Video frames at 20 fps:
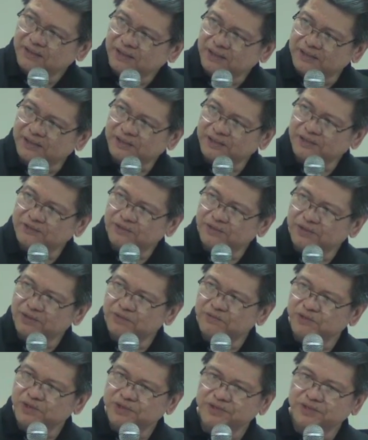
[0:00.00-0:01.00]
Another word
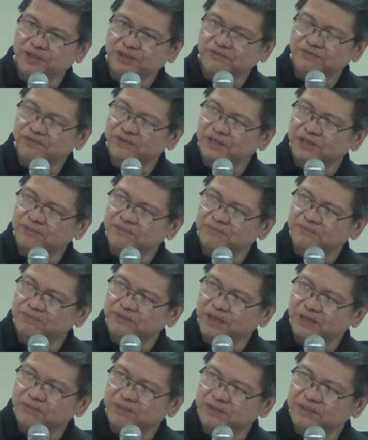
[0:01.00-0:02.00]
of wisdom from
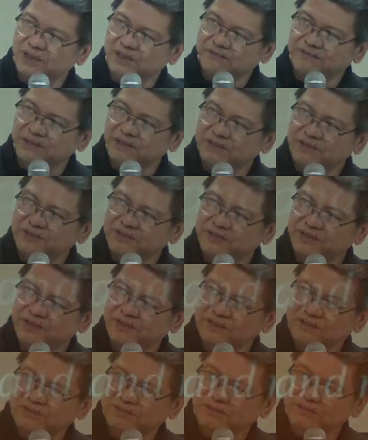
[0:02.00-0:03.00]
Thomas Alva Edison.